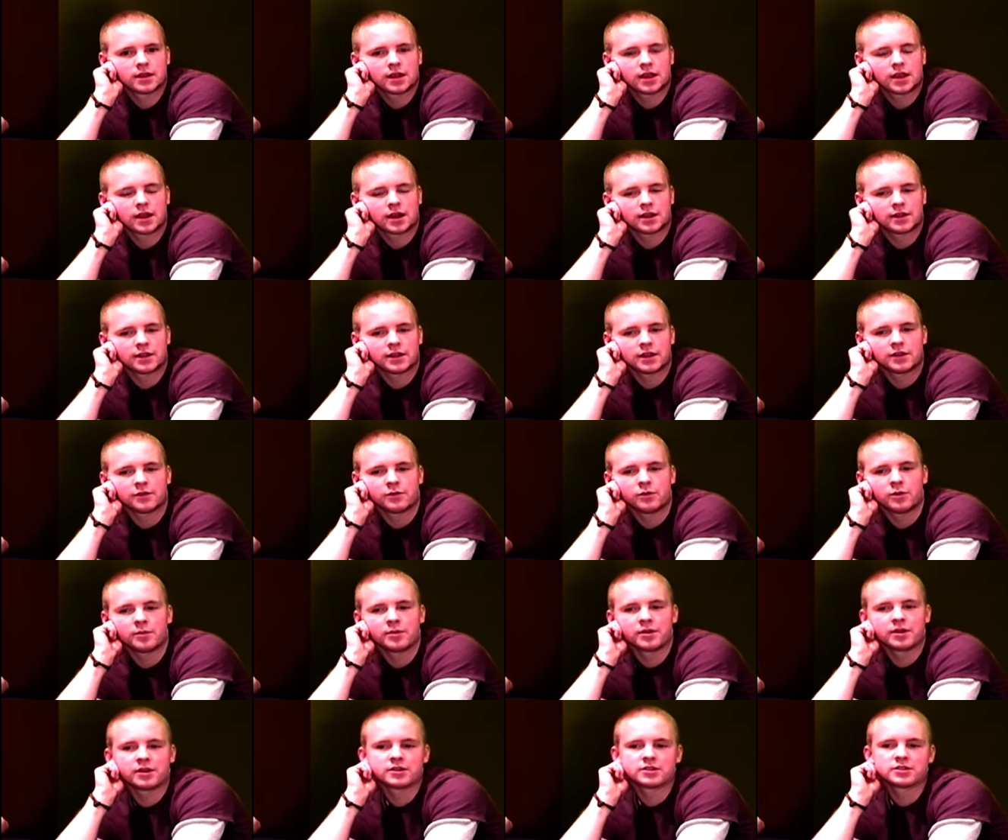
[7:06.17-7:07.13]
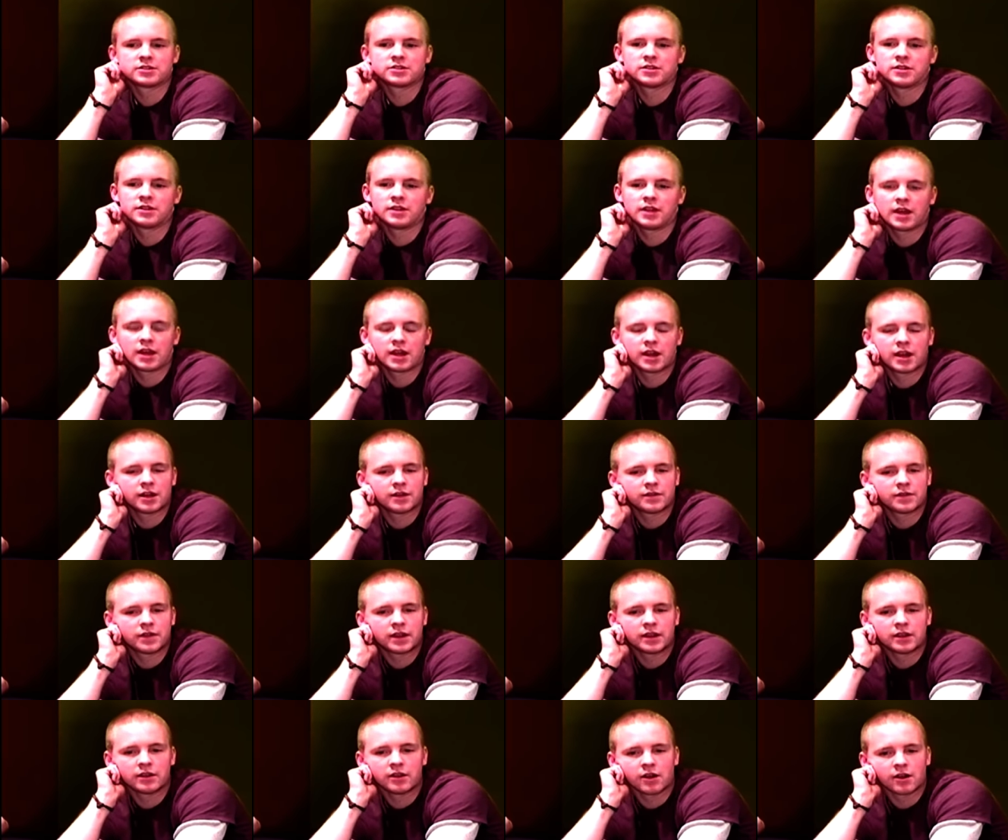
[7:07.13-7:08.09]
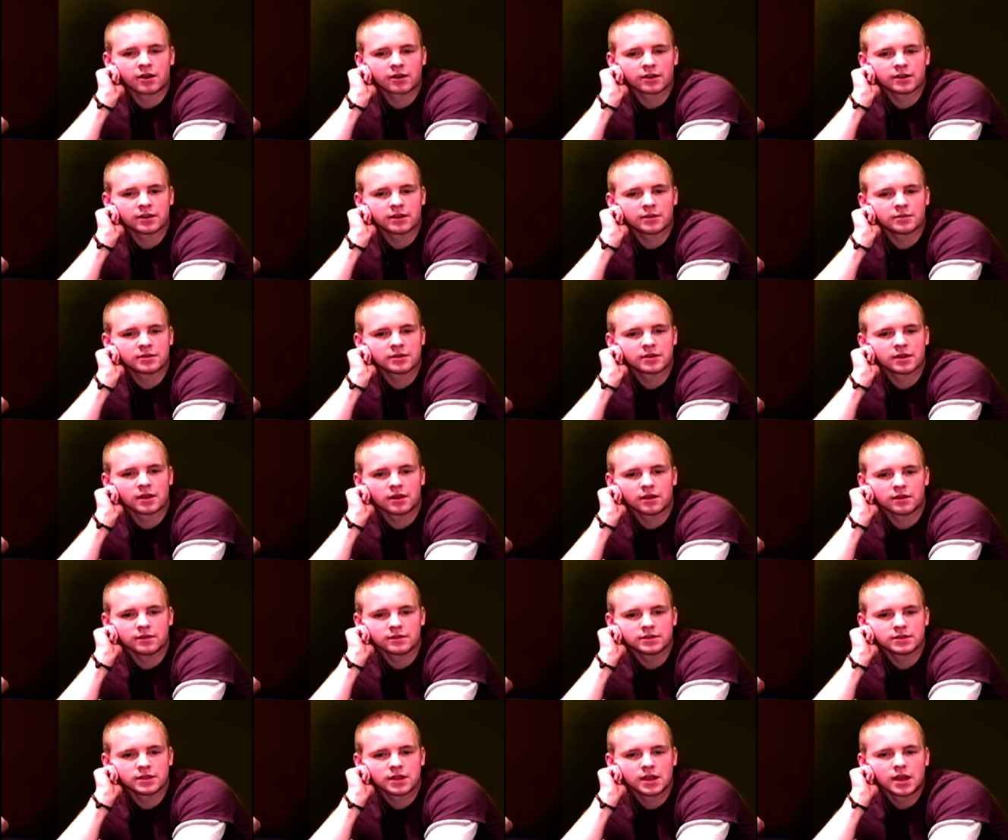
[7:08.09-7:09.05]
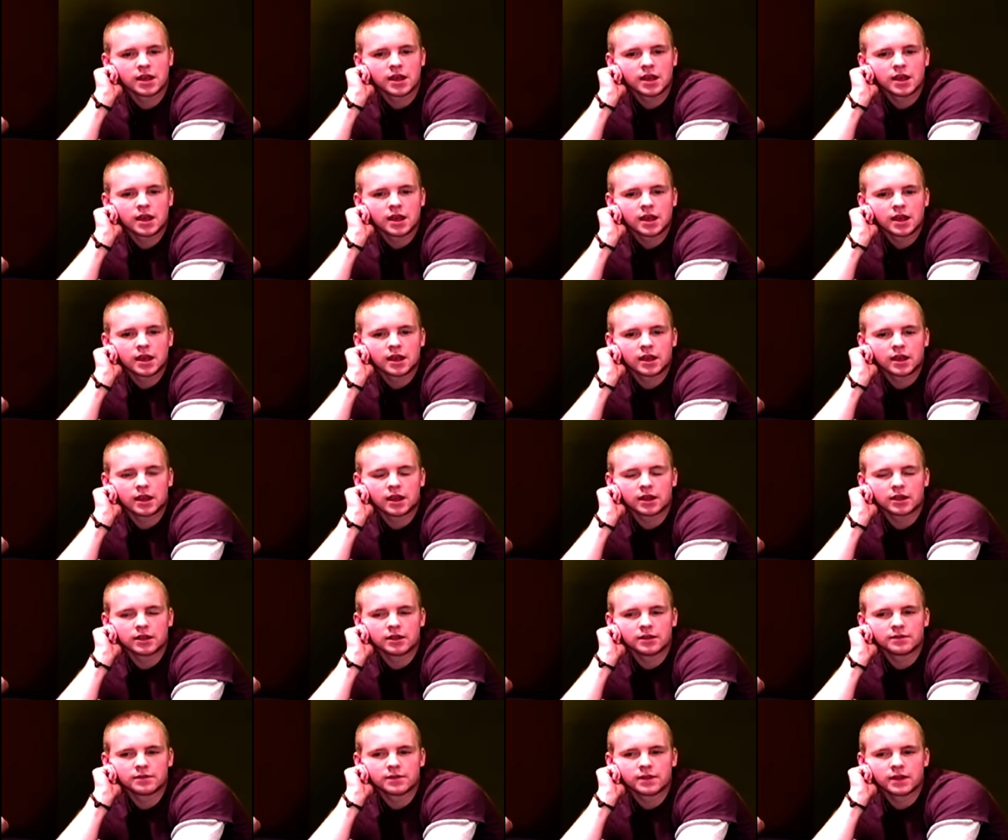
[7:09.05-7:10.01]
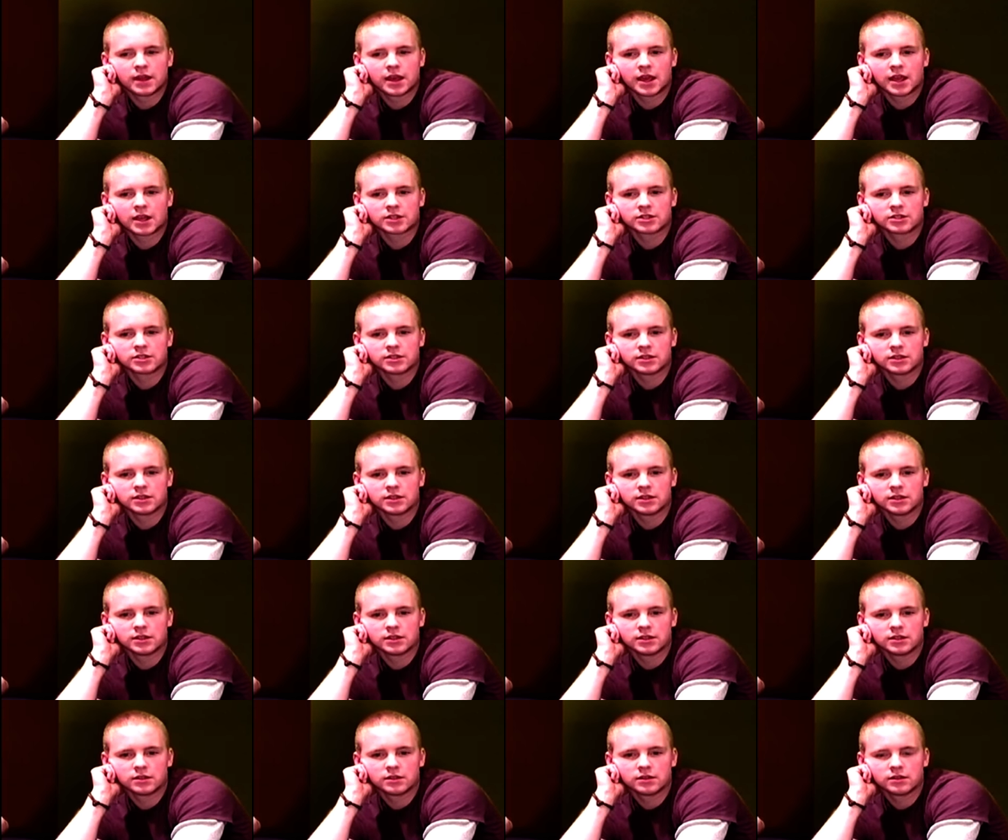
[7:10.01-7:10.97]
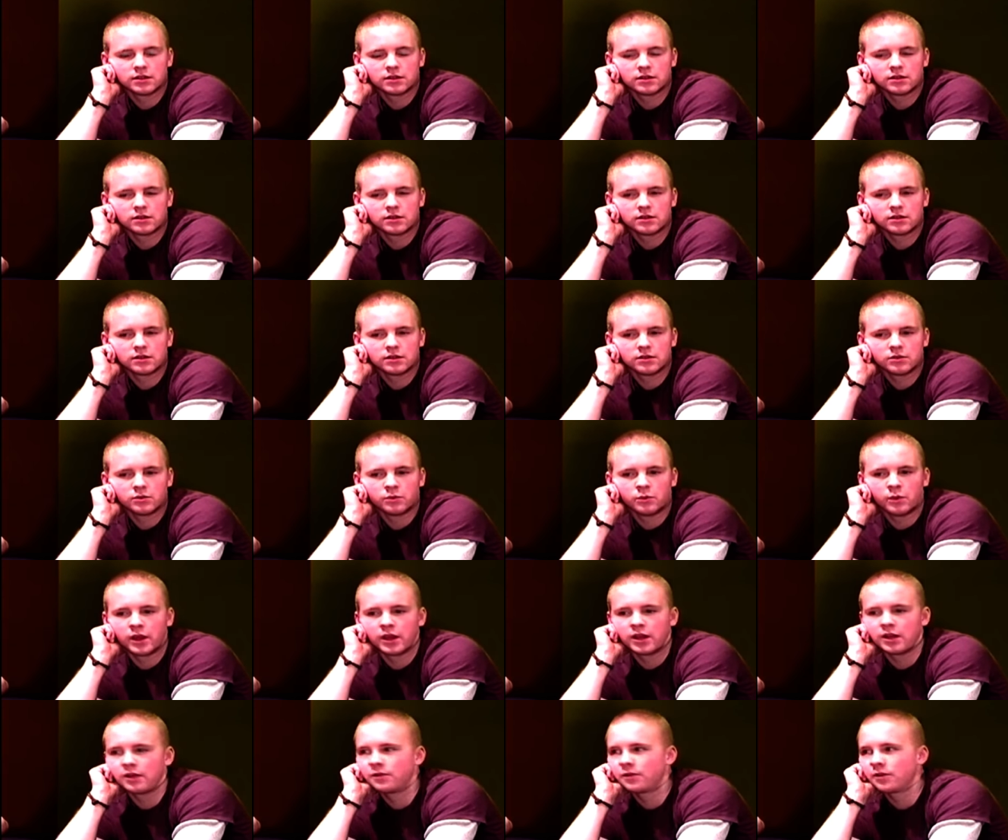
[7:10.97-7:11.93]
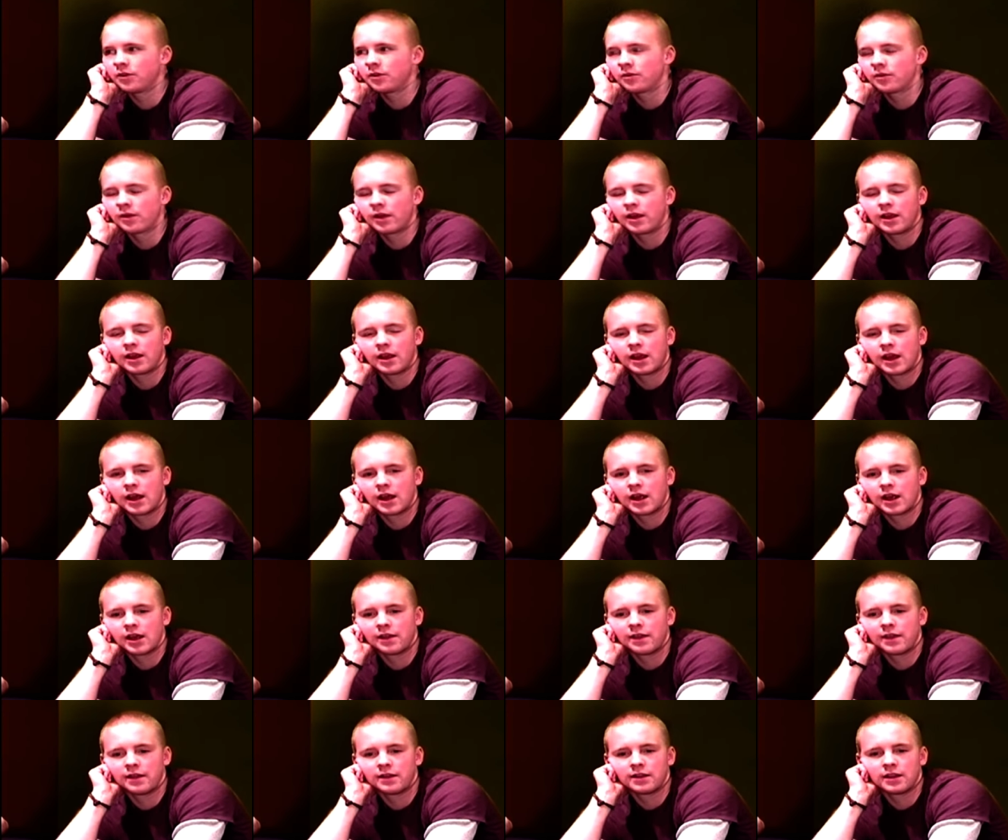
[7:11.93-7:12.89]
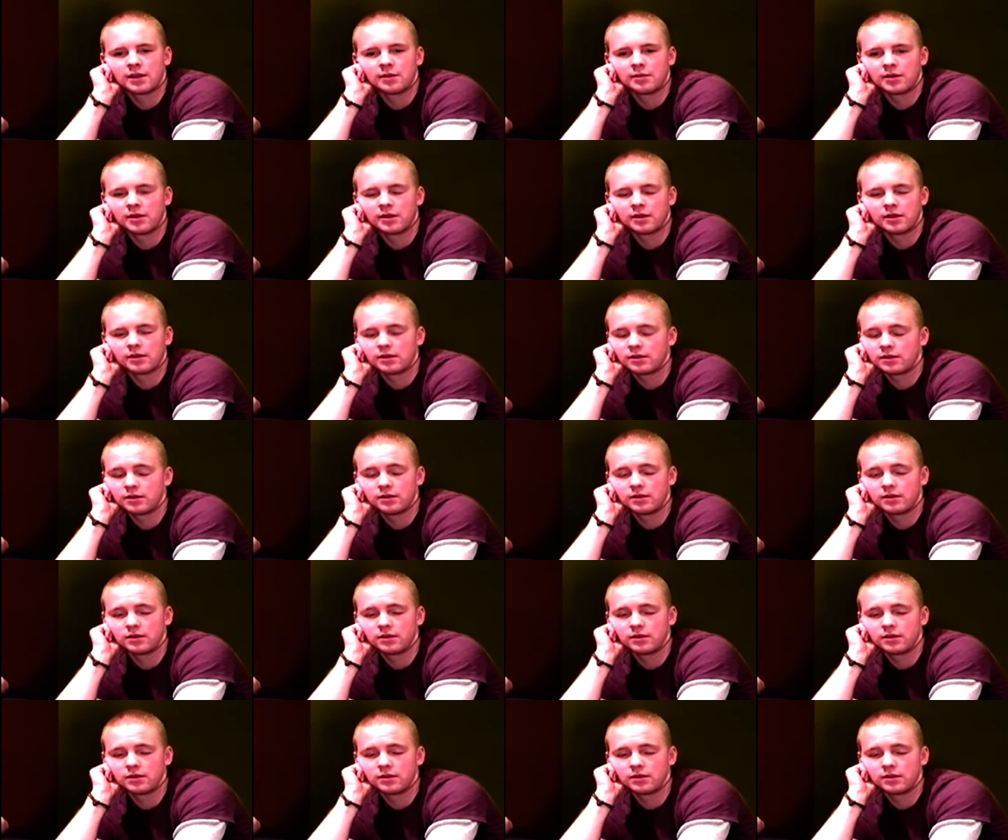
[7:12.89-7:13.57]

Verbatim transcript: And I think if women understood that, and if they guarded themselves, and if they actually waited for the right guy, I think they'd be a,